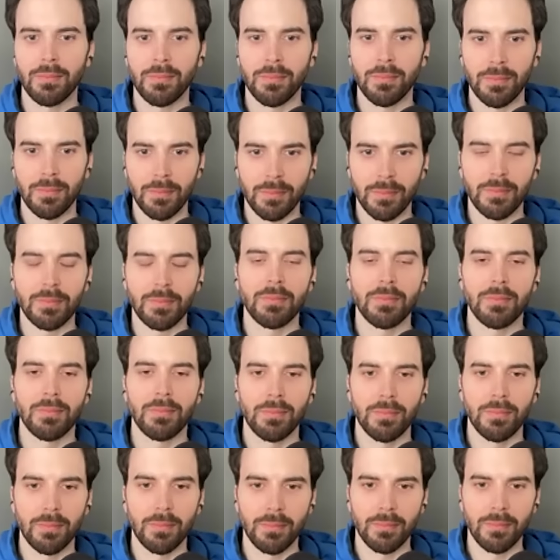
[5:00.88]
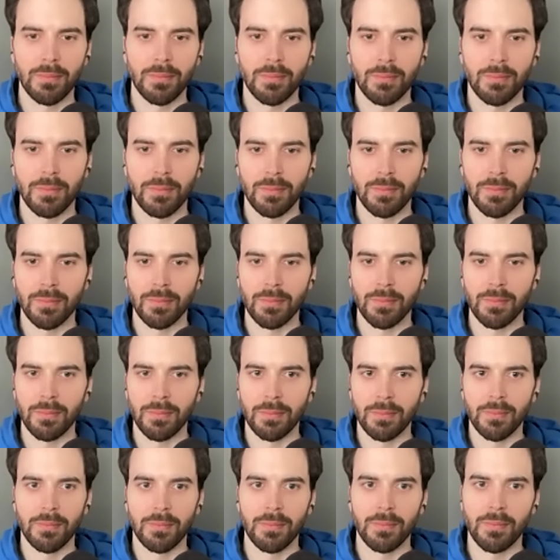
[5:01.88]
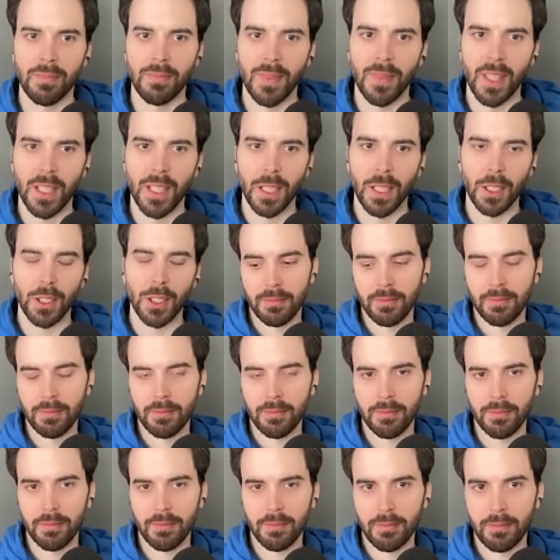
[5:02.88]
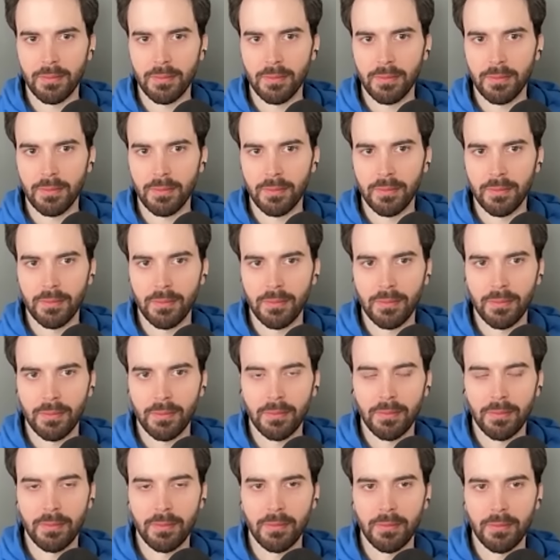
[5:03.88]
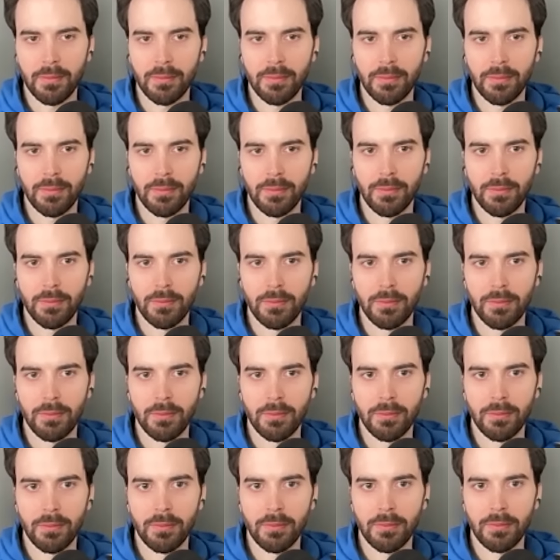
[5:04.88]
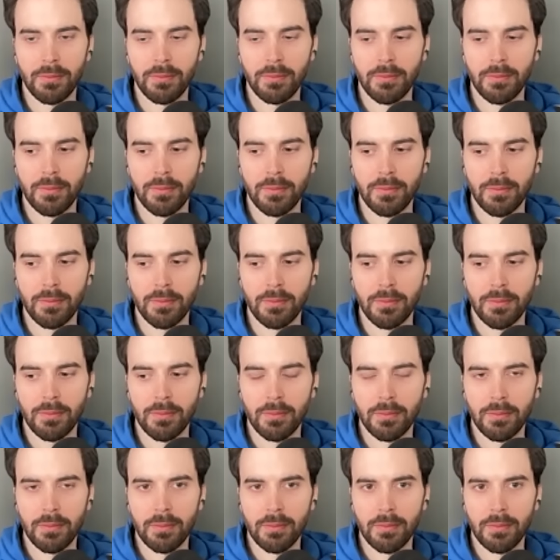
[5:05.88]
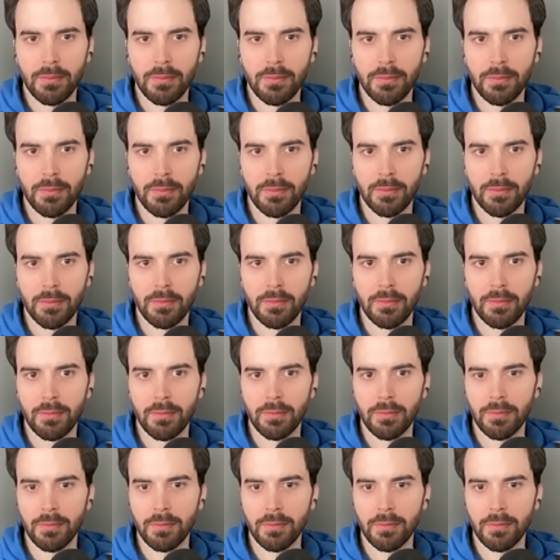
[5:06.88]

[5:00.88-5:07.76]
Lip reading: [no speech]